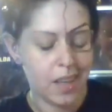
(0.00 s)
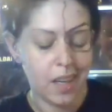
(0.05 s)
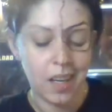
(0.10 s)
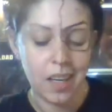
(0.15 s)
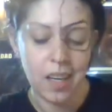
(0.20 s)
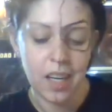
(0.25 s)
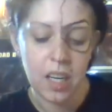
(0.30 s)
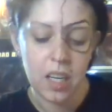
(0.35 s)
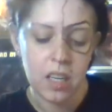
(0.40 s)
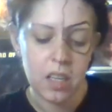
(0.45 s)

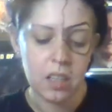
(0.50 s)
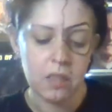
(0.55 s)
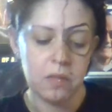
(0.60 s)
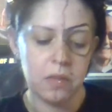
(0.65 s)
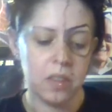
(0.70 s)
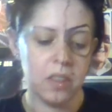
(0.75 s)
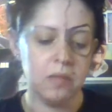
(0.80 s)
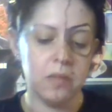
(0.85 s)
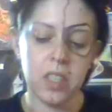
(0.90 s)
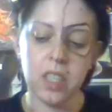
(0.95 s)
kind of
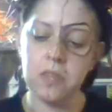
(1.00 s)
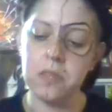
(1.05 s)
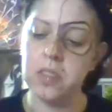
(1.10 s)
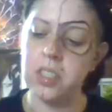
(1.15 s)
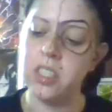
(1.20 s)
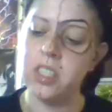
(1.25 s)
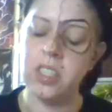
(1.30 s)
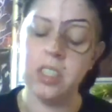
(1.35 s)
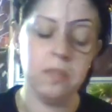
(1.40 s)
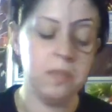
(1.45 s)
were involved
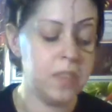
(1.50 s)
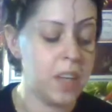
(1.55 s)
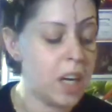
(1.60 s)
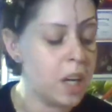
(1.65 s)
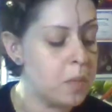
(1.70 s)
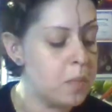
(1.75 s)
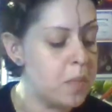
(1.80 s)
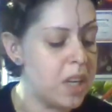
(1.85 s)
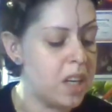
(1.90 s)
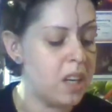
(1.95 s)
with the
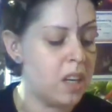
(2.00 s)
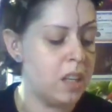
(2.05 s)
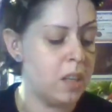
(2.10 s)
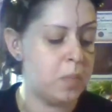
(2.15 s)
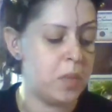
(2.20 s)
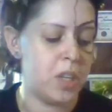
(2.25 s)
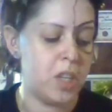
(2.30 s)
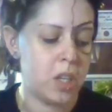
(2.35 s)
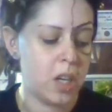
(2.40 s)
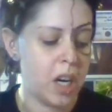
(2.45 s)
development and the
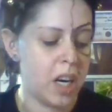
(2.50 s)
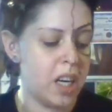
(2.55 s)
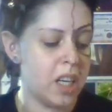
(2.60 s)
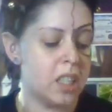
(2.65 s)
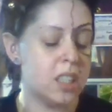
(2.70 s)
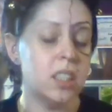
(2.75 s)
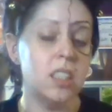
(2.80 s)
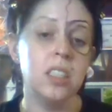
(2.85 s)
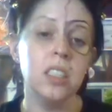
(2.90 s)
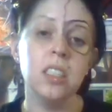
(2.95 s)

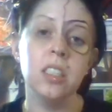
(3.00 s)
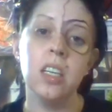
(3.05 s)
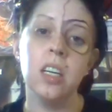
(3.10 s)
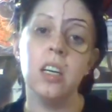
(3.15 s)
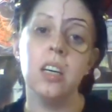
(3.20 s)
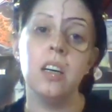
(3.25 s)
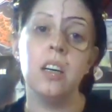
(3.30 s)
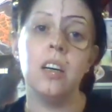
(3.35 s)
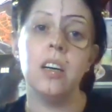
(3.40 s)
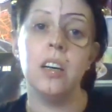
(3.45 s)
portrayal
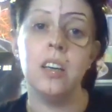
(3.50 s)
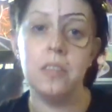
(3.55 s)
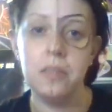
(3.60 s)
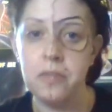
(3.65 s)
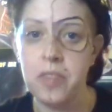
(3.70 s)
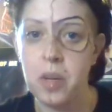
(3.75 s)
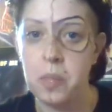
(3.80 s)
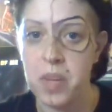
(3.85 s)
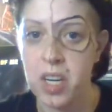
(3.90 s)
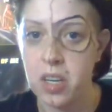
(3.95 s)
of
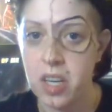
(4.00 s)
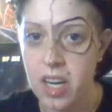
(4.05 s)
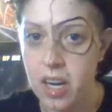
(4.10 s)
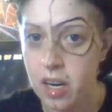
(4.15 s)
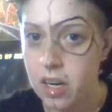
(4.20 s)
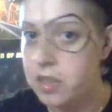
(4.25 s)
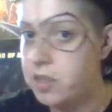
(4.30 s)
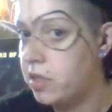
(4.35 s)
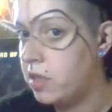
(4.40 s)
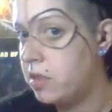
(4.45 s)
female
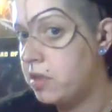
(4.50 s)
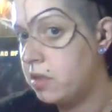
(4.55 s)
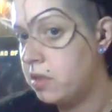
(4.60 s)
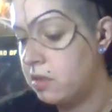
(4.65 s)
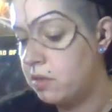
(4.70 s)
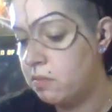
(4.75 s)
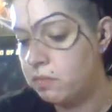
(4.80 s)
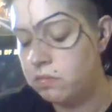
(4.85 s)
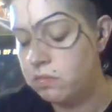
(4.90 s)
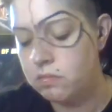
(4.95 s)

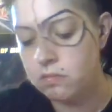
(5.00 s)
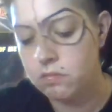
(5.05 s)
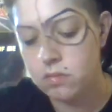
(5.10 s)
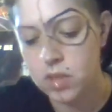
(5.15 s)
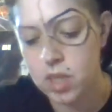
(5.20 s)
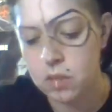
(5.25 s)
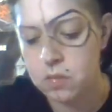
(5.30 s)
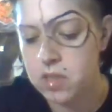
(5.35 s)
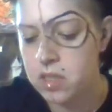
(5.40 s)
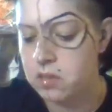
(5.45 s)
characters.
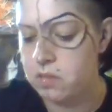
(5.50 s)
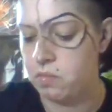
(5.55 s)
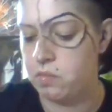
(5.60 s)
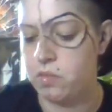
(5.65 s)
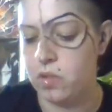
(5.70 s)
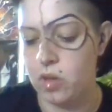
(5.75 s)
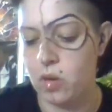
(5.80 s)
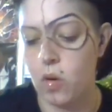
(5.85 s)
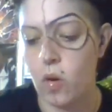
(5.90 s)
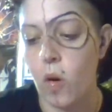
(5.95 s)
That was
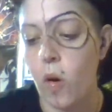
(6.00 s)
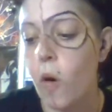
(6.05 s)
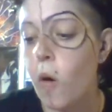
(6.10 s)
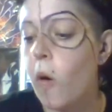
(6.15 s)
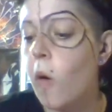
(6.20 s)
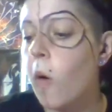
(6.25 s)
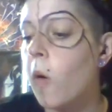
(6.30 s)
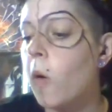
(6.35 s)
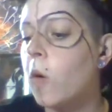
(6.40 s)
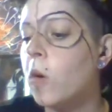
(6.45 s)
their
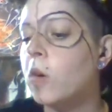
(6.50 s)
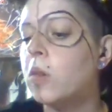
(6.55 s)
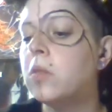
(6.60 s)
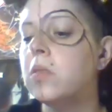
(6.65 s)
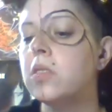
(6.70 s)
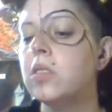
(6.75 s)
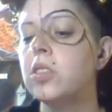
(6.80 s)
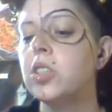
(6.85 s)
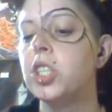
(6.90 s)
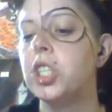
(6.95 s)

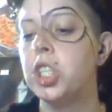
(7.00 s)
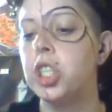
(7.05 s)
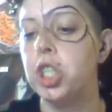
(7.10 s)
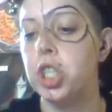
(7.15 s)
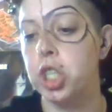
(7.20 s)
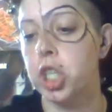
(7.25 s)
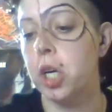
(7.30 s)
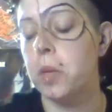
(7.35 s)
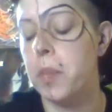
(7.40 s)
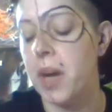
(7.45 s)
whole
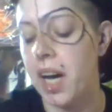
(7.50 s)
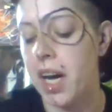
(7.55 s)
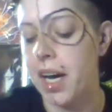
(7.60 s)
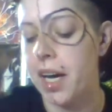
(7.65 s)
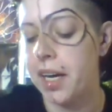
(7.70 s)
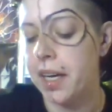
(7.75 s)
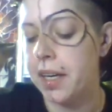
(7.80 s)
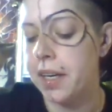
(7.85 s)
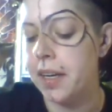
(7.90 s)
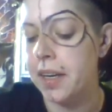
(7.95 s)

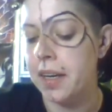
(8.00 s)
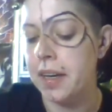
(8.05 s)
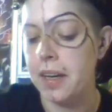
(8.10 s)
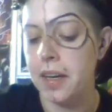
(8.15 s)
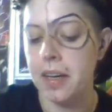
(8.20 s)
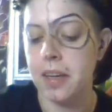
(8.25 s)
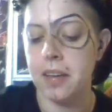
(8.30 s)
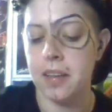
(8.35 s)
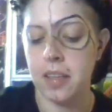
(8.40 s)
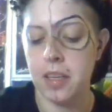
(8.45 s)
shebang.
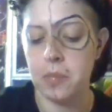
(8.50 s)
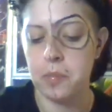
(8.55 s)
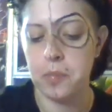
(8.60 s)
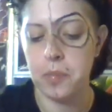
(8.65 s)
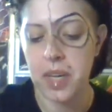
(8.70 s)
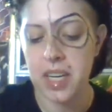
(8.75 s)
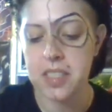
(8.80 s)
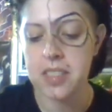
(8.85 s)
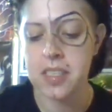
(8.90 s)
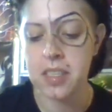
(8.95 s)
They
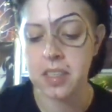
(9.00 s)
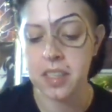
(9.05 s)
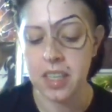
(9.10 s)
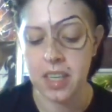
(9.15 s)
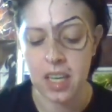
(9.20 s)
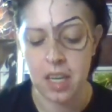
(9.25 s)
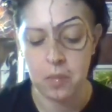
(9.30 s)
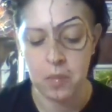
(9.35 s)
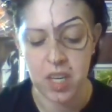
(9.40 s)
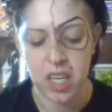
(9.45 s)
basically
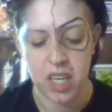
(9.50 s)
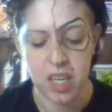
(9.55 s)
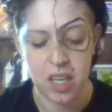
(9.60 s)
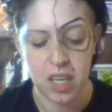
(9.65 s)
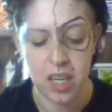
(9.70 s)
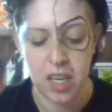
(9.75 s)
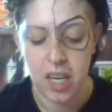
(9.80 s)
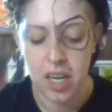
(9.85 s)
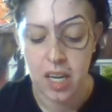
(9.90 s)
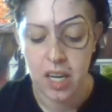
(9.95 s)
came
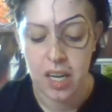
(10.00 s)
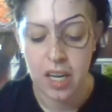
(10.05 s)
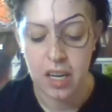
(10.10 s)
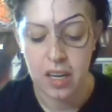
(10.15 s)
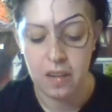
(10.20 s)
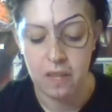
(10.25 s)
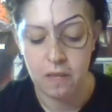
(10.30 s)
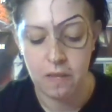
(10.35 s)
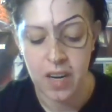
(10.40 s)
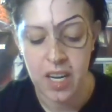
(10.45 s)
in
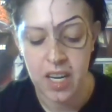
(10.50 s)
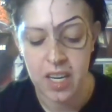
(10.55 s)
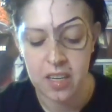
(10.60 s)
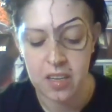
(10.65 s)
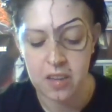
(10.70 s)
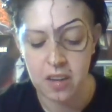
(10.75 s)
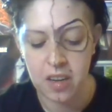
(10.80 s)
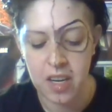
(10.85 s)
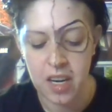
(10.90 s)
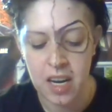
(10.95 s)
and
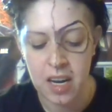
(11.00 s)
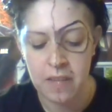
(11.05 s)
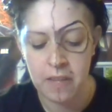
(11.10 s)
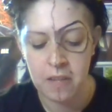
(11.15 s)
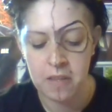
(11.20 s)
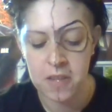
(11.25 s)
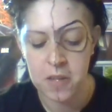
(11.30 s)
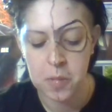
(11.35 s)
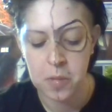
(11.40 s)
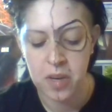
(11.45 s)
rained on
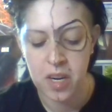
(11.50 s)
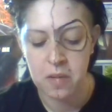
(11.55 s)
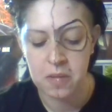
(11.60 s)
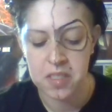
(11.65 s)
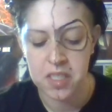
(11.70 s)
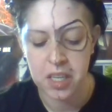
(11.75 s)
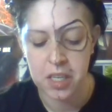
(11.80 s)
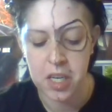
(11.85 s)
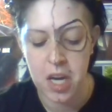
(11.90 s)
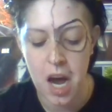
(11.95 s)
everyone's parade and
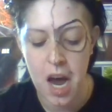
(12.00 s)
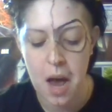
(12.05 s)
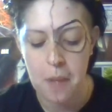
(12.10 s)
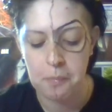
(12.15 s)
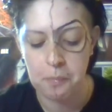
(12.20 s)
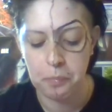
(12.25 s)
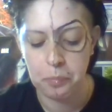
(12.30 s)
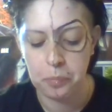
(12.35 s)
was like, nah,